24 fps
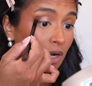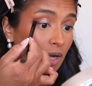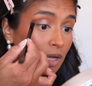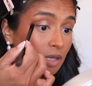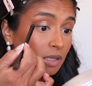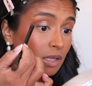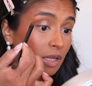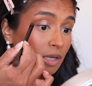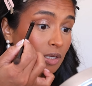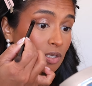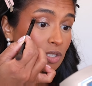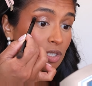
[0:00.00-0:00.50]
I
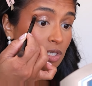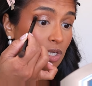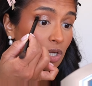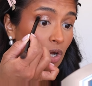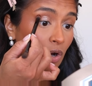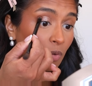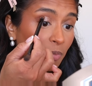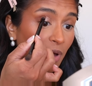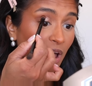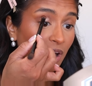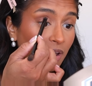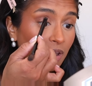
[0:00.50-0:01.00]
like to
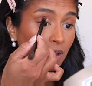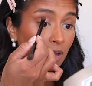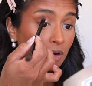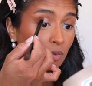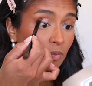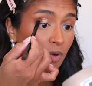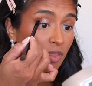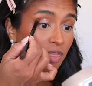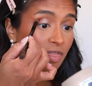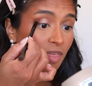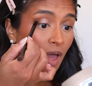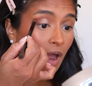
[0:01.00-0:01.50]
go back in
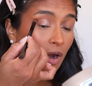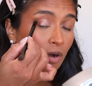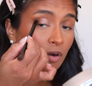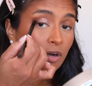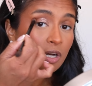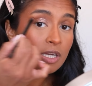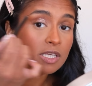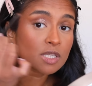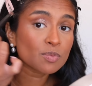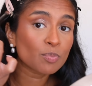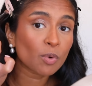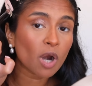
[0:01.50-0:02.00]
with that
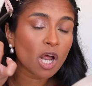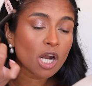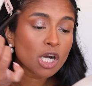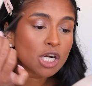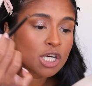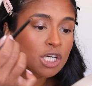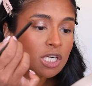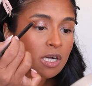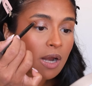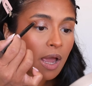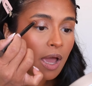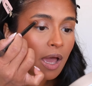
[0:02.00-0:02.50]
crease
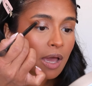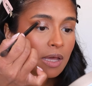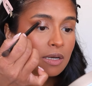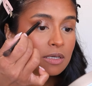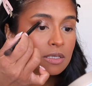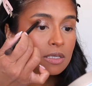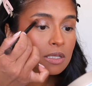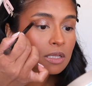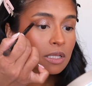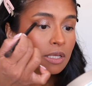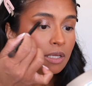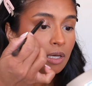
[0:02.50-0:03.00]
brush
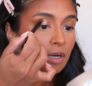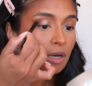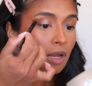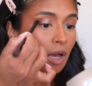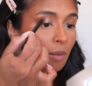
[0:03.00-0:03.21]
and clean it